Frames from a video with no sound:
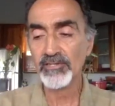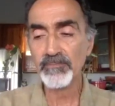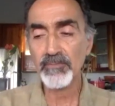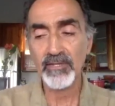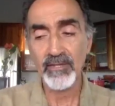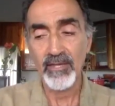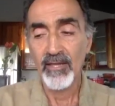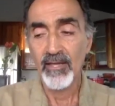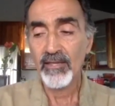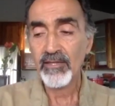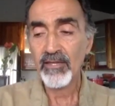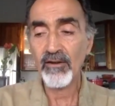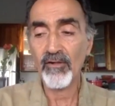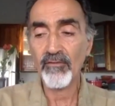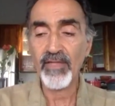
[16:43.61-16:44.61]
But you
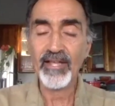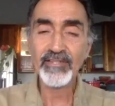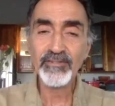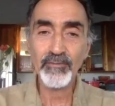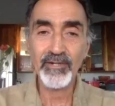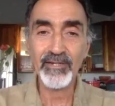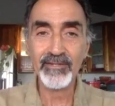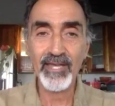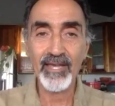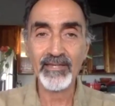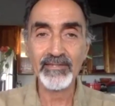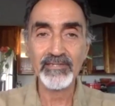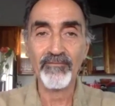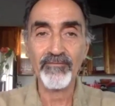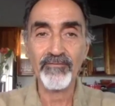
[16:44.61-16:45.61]
know that's what it takes
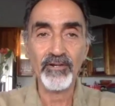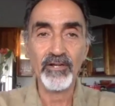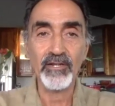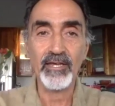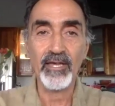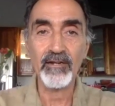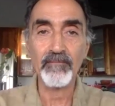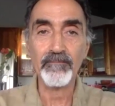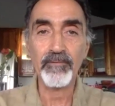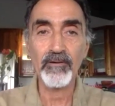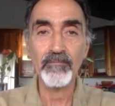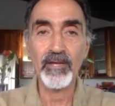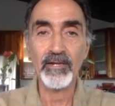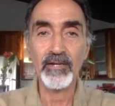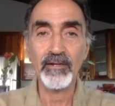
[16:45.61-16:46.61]
if you're going to get it
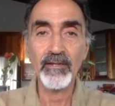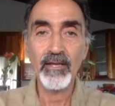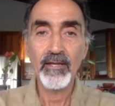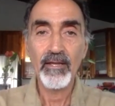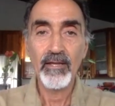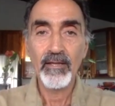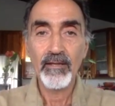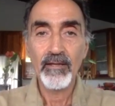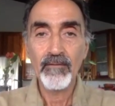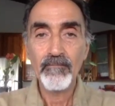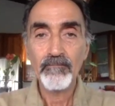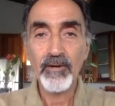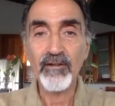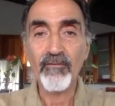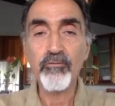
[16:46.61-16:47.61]
permitted.
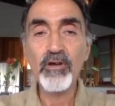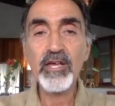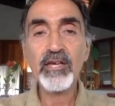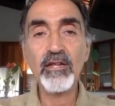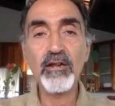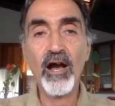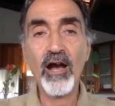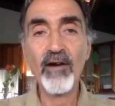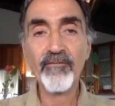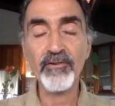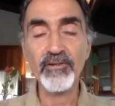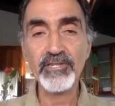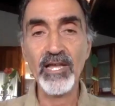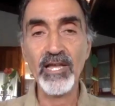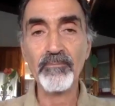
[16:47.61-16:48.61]
But no, if we but can I offer
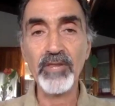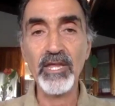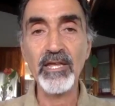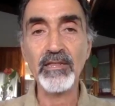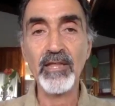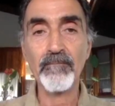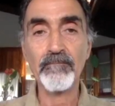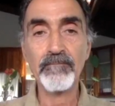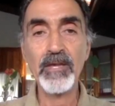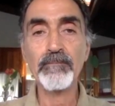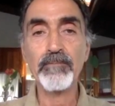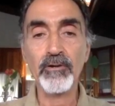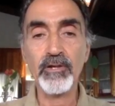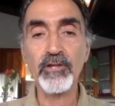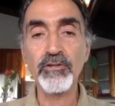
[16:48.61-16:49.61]
something that people
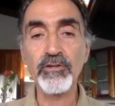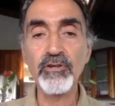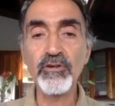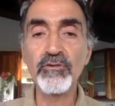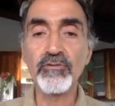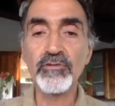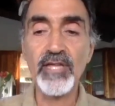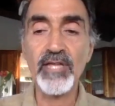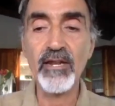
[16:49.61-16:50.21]
can exactly.